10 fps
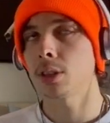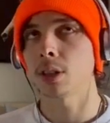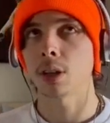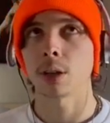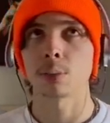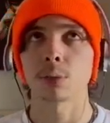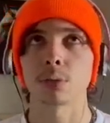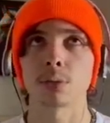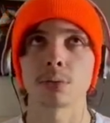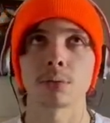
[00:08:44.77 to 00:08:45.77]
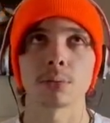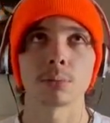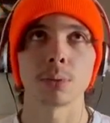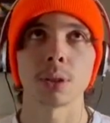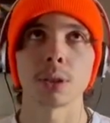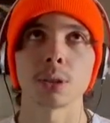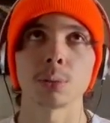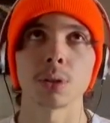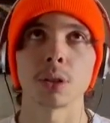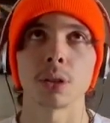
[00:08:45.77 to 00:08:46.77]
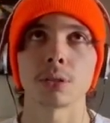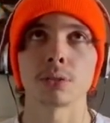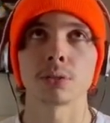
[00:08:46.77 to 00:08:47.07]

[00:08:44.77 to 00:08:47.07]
God, bro. Piss me off.